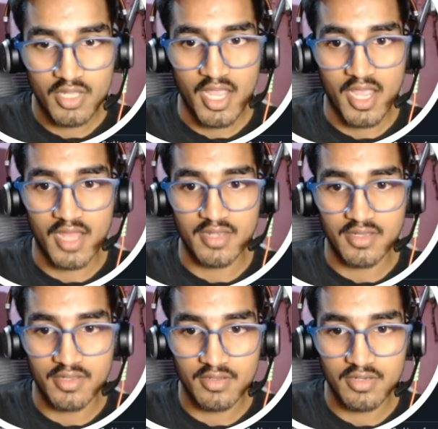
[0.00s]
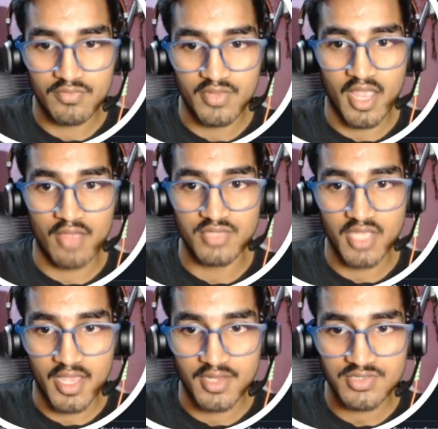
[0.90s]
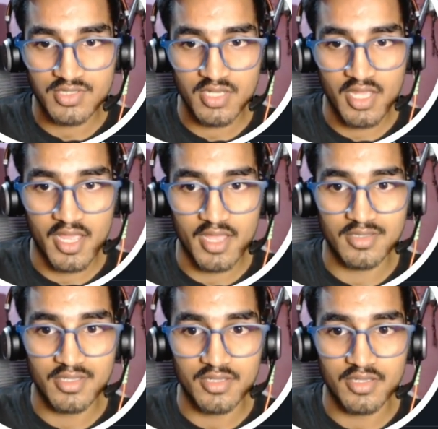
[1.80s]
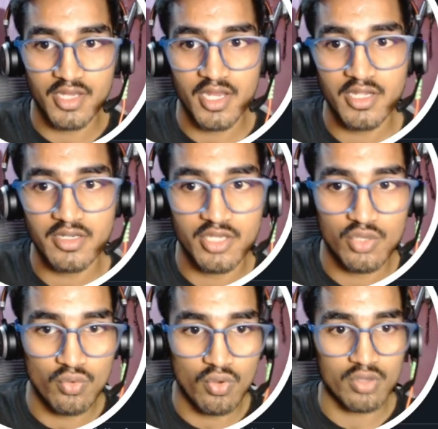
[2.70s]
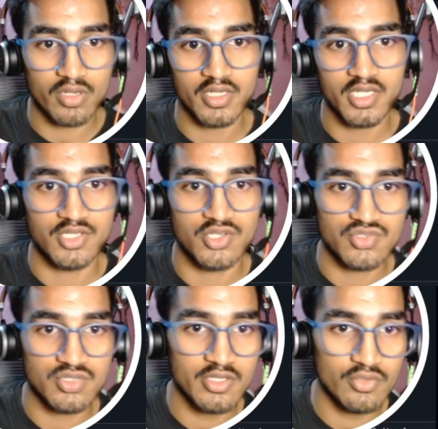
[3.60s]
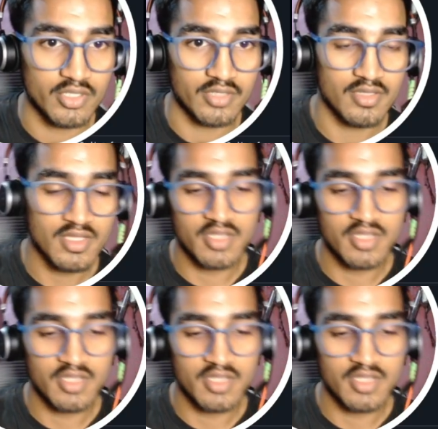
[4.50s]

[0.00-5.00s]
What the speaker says: and here we have the action and the create new organizational unit.